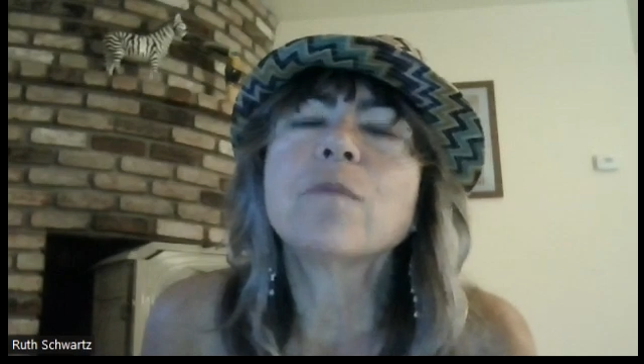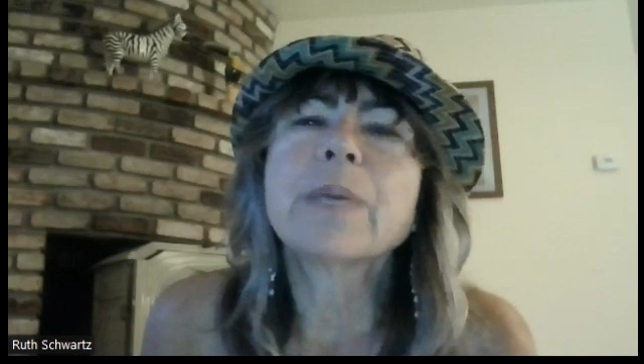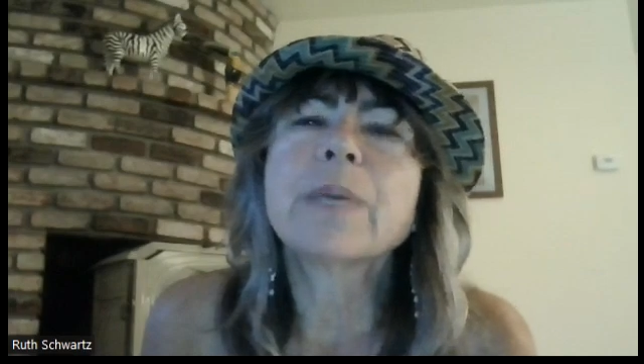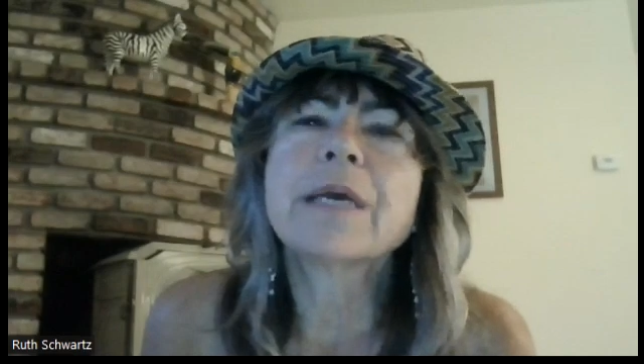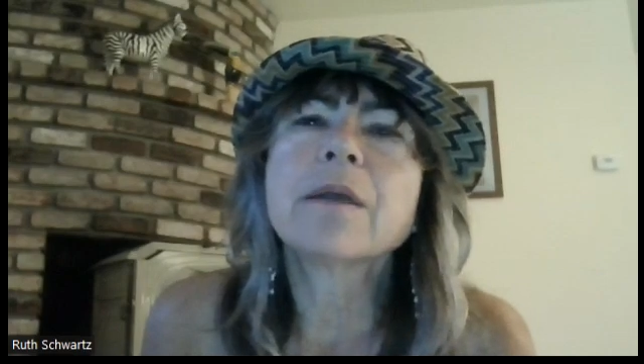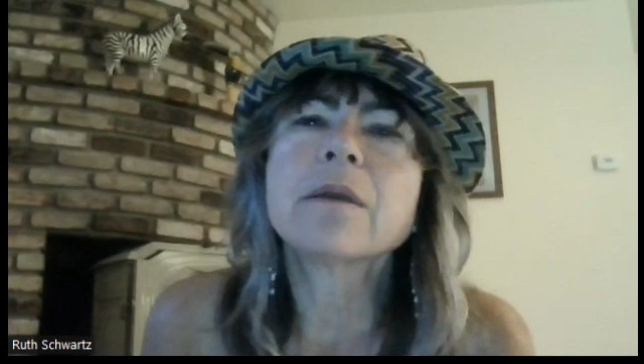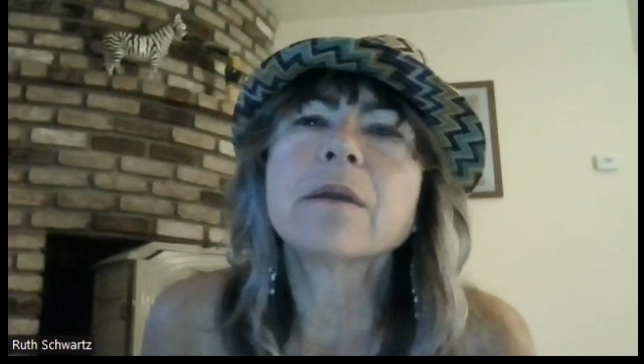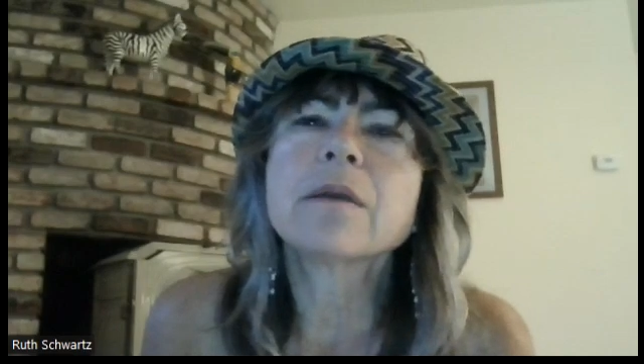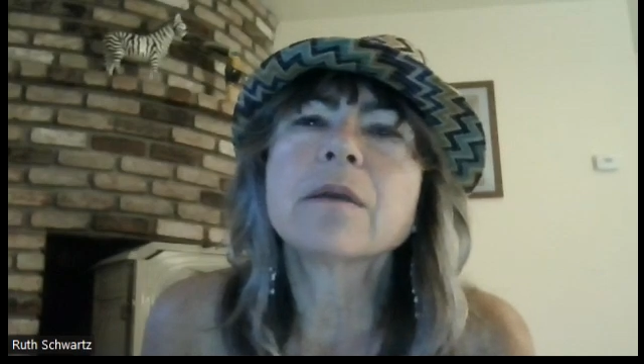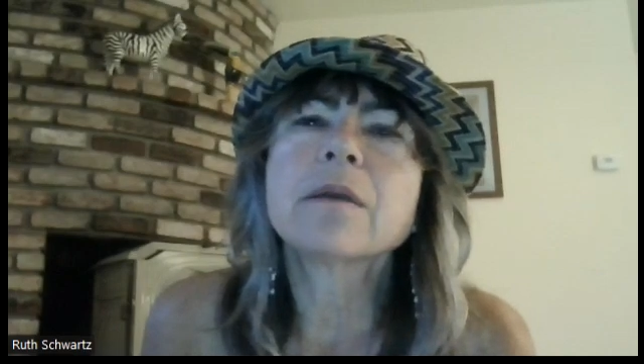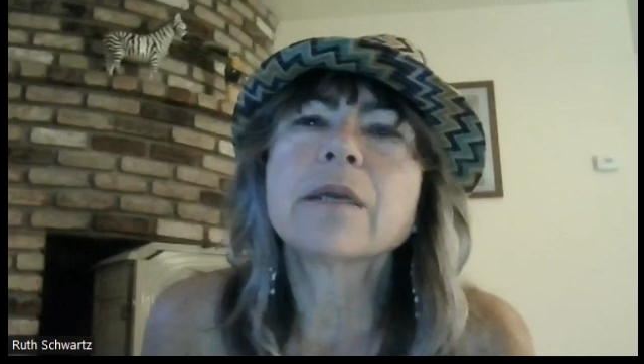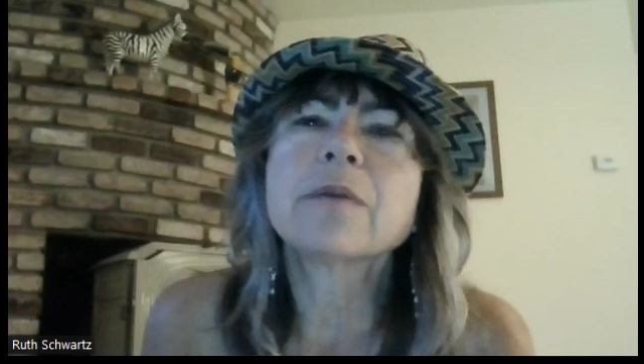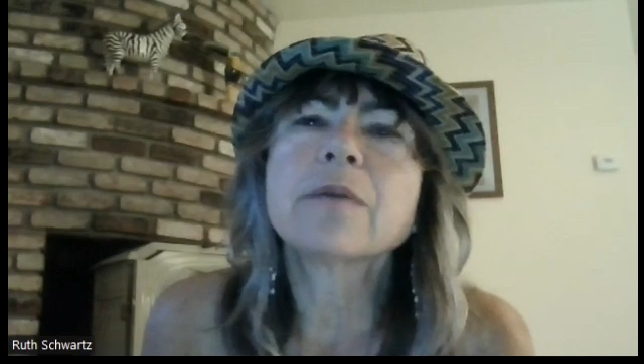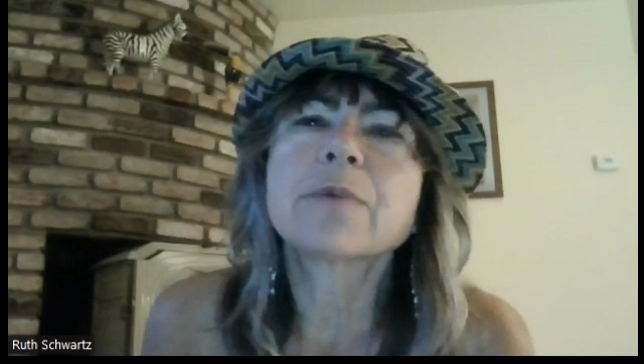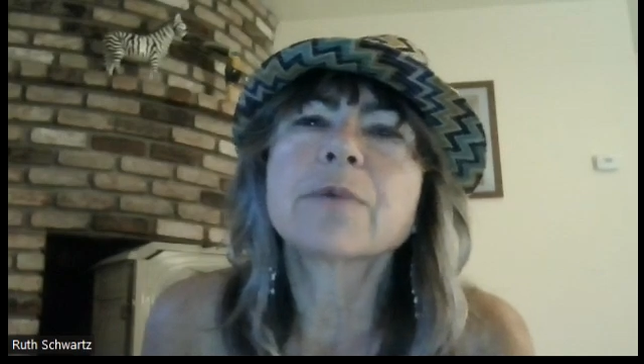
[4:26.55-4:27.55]
been
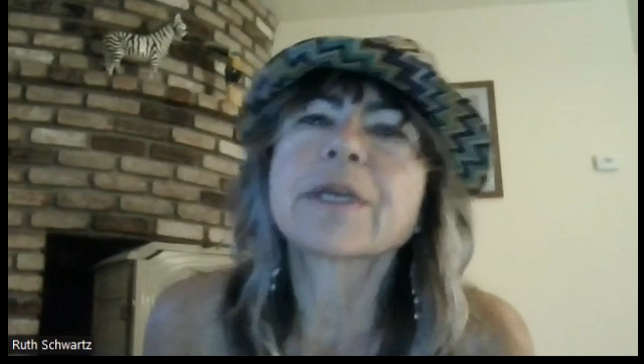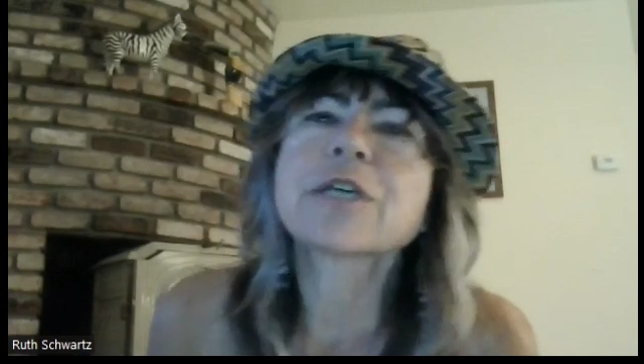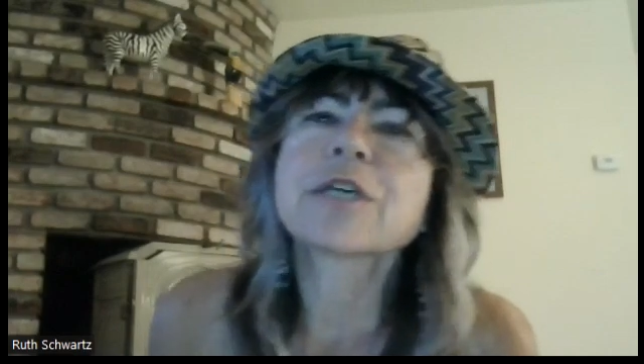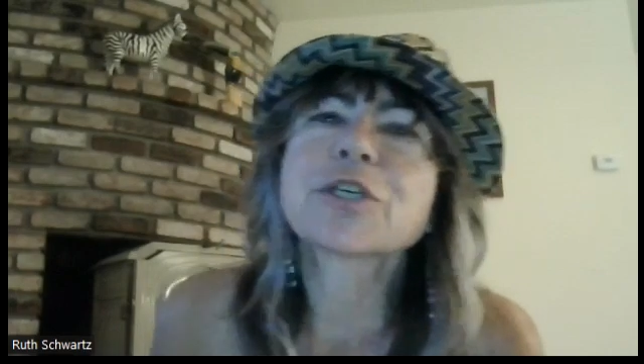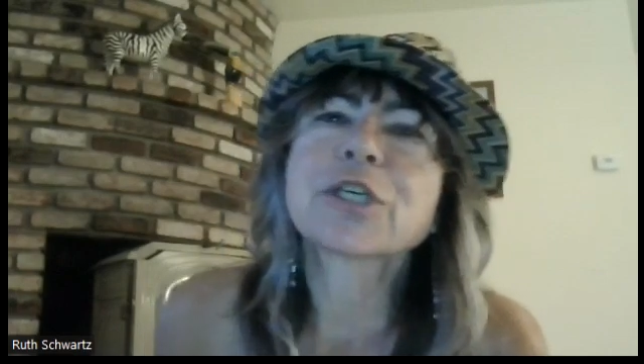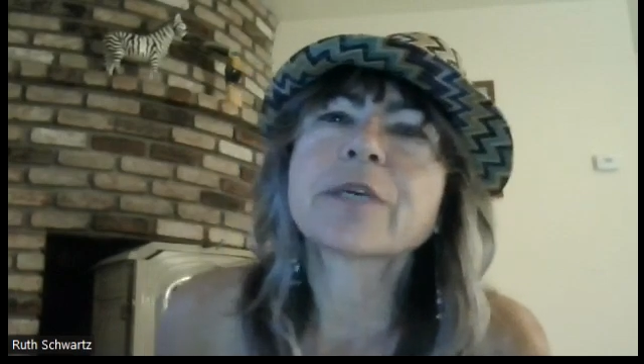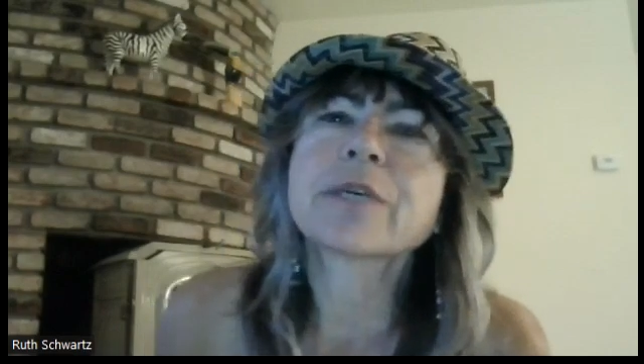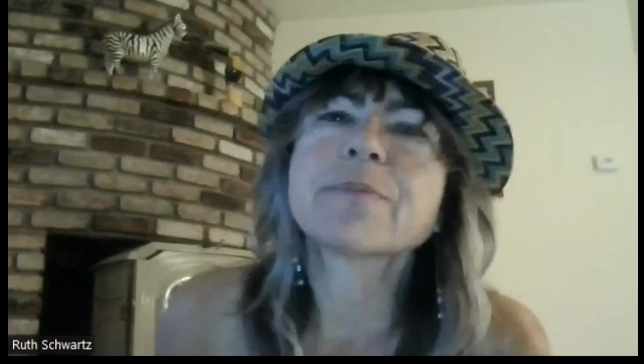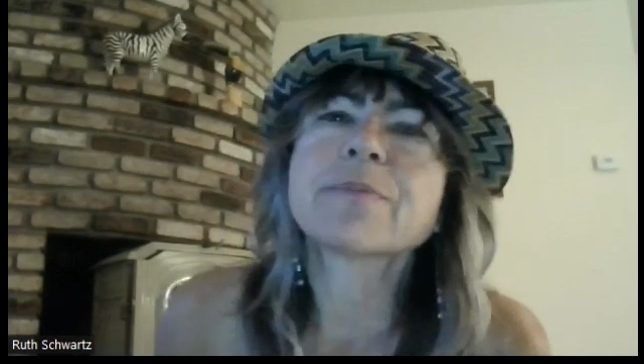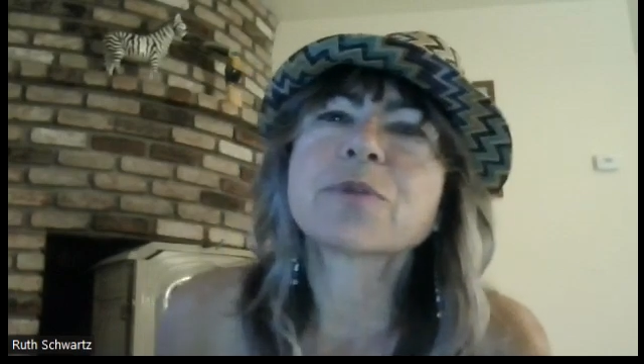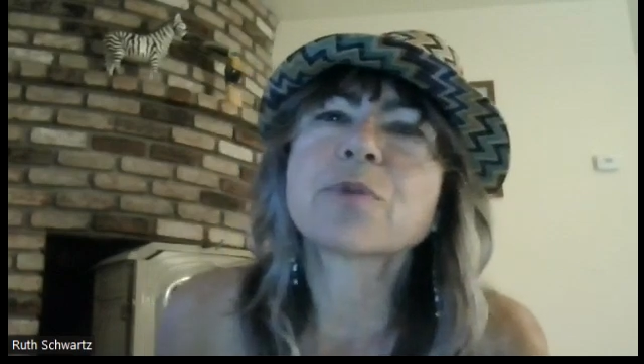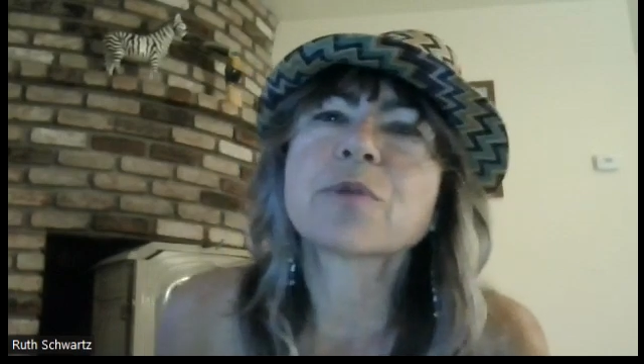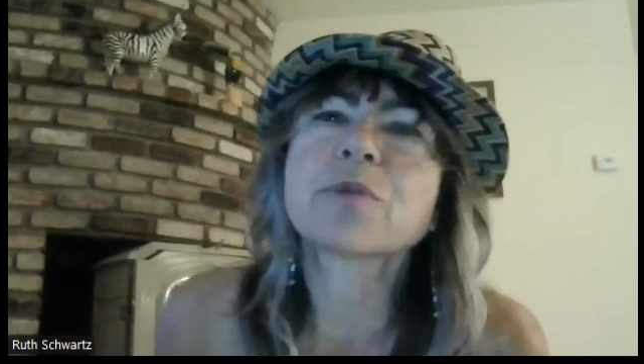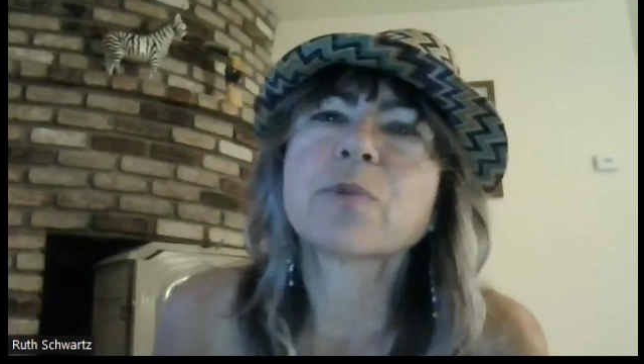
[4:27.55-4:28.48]
in relationships with